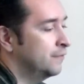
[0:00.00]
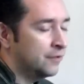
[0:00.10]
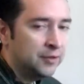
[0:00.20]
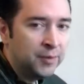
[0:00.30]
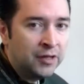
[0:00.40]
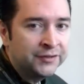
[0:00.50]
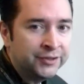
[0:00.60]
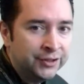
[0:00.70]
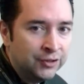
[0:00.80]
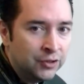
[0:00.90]
from
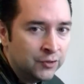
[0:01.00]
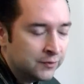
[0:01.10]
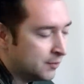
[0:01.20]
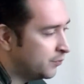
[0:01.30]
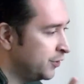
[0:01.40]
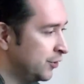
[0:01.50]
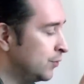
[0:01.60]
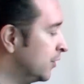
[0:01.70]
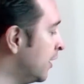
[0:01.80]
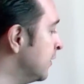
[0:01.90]
Alter Egos, pretty
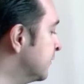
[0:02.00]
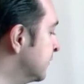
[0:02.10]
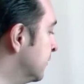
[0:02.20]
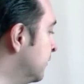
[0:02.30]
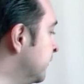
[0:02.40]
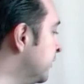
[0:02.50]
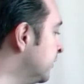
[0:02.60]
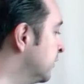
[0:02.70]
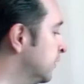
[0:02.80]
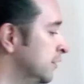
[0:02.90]
cool guys over
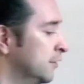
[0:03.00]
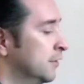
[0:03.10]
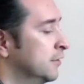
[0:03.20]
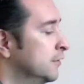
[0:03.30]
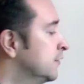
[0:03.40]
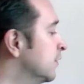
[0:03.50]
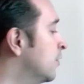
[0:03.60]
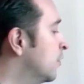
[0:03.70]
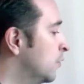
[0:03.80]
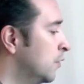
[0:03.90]
there.
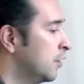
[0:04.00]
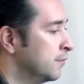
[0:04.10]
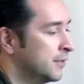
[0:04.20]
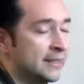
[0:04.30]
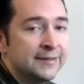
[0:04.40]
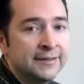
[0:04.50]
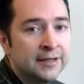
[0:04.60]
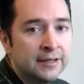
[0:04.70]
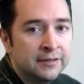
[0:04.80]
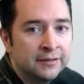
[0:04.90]
So um, let's
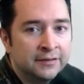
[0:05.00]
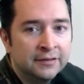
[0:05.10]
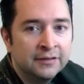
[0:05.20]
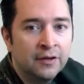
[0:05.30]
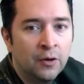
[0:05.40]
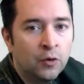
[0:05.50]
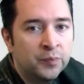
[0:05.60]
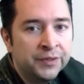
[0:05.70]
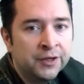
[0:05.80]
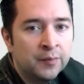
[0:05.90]
uh,
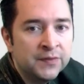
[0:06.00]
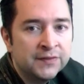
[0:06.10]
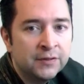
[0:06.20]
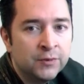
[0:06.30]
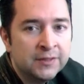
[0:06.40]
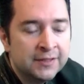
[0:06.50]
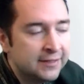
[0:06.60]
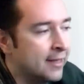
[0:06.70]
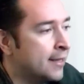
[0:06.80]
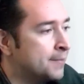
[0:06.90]
open it up and see what's
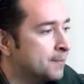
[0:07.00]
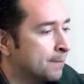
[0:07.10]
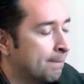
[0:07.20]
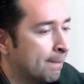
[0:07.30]
inside.